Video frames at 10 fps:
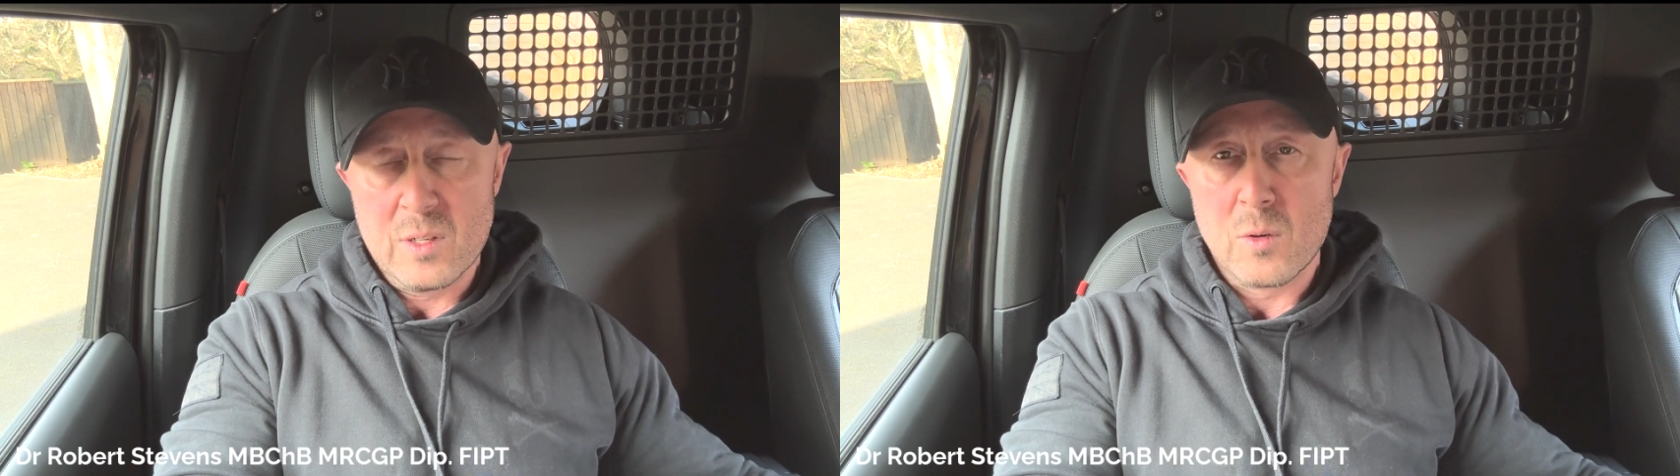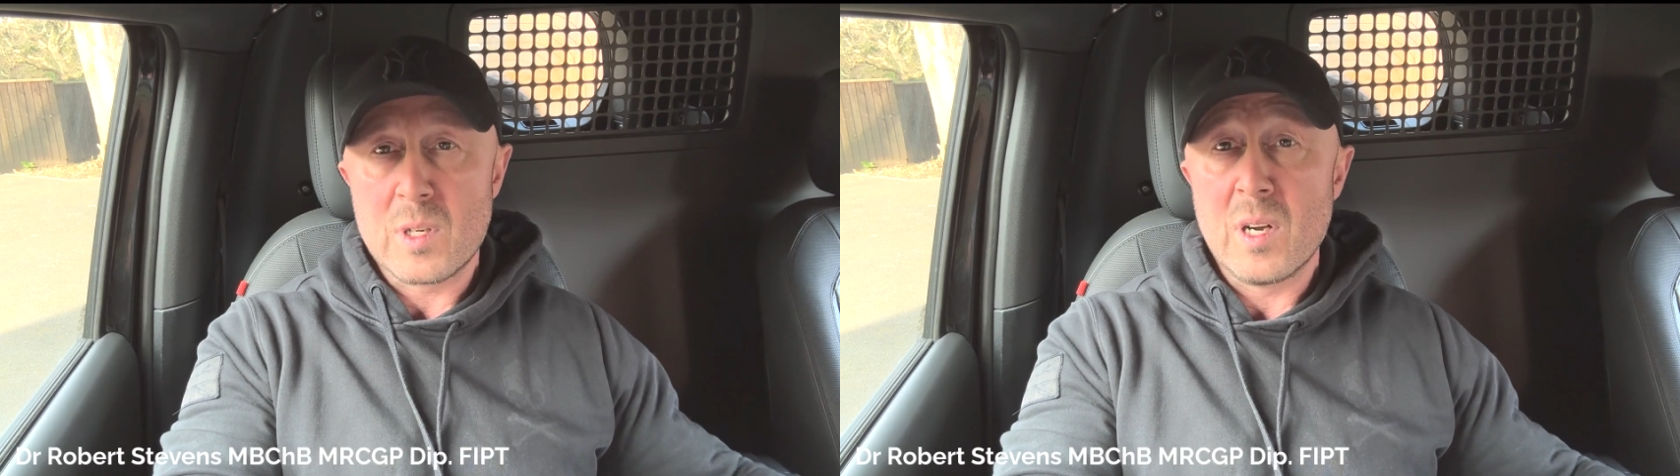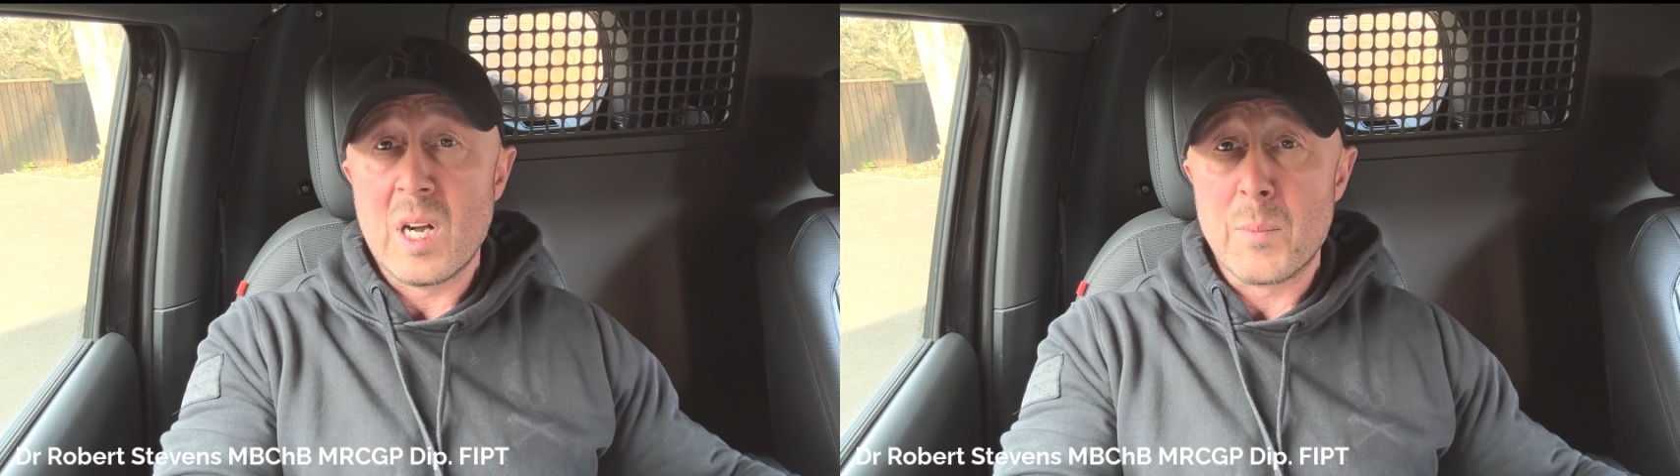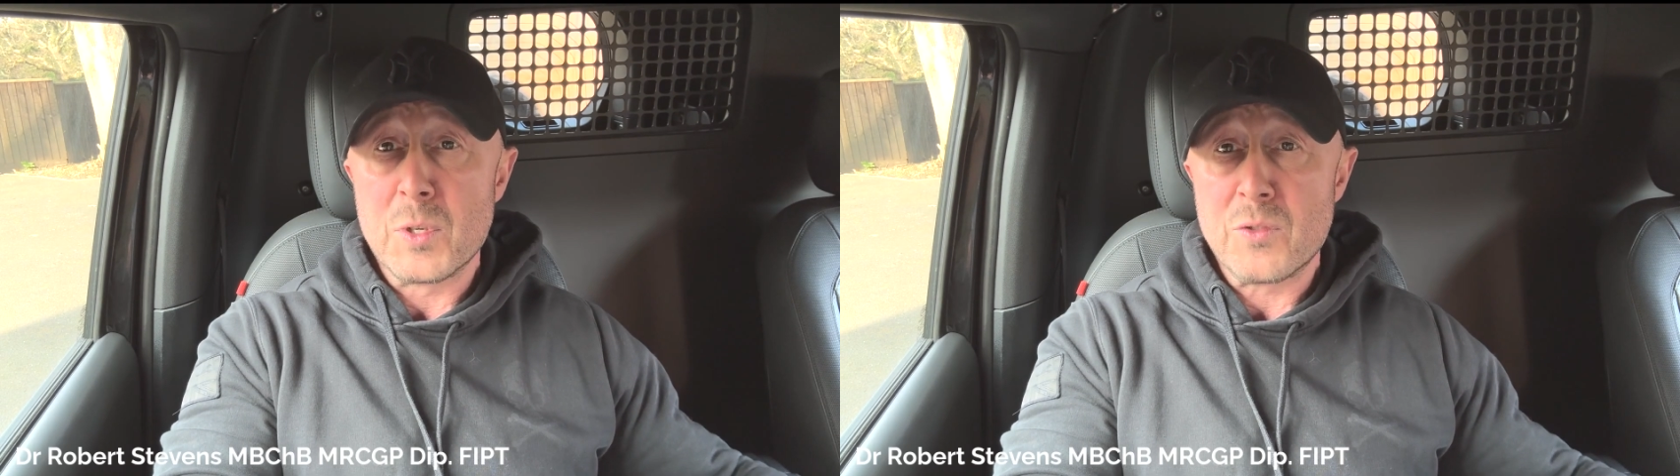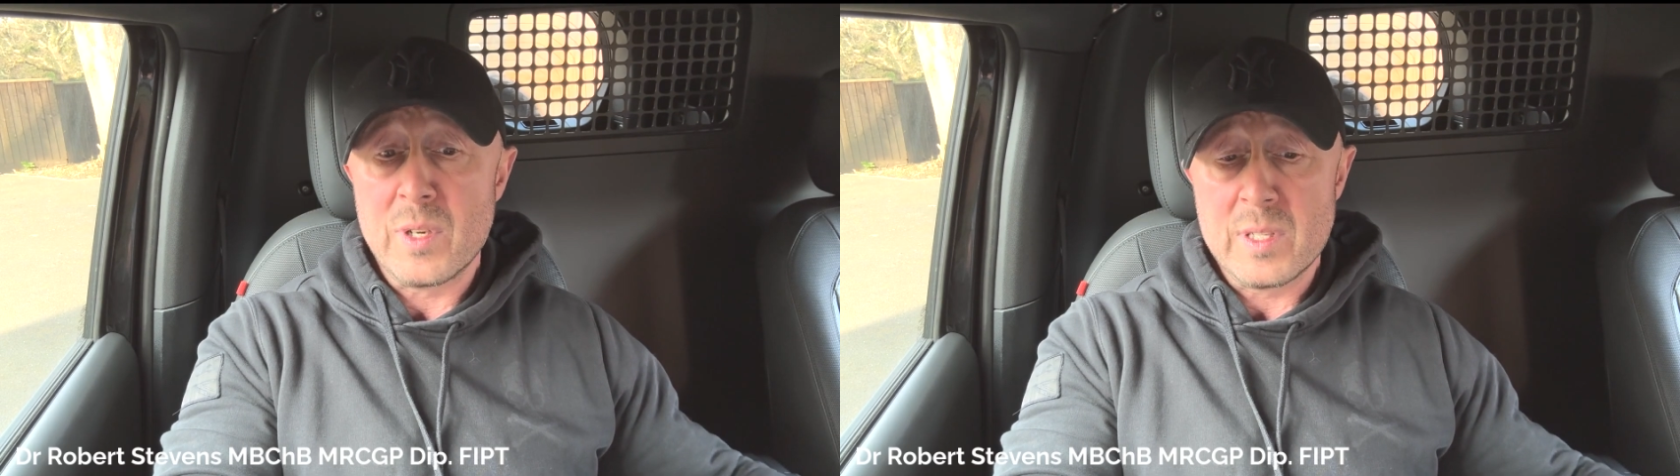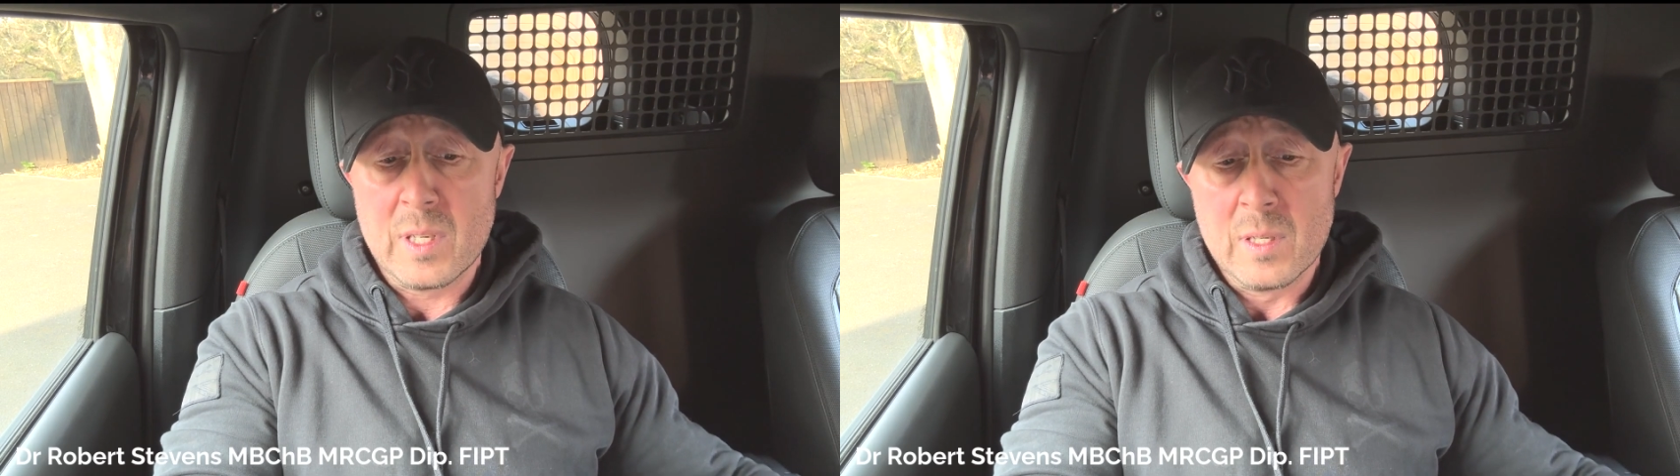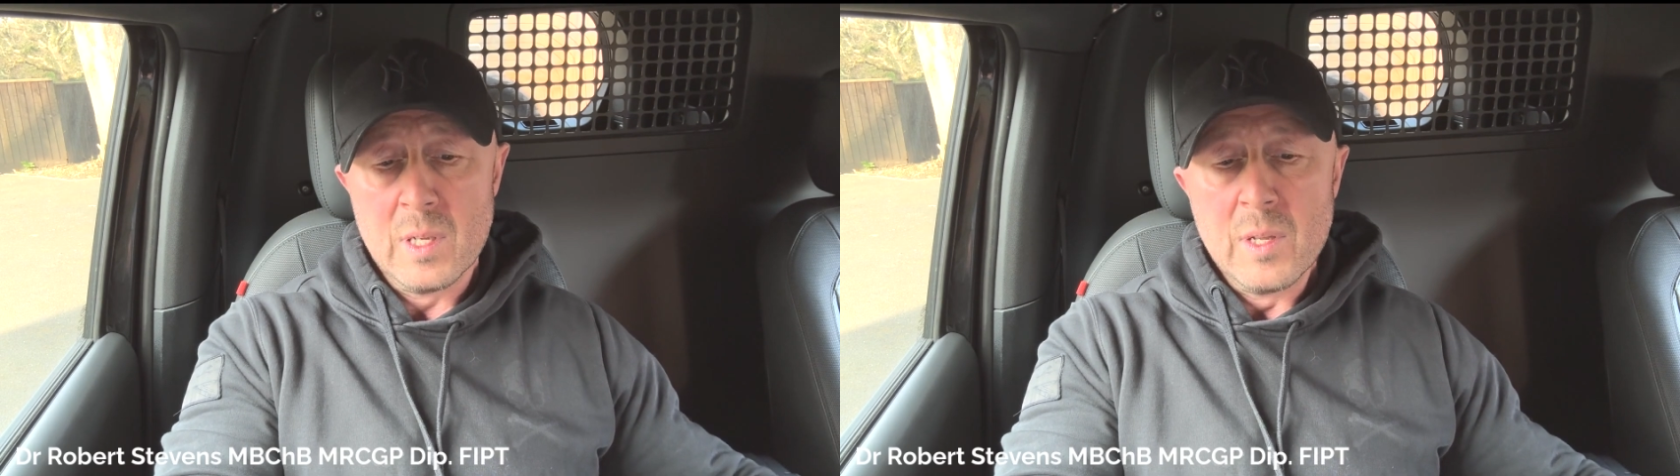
or carb restricting.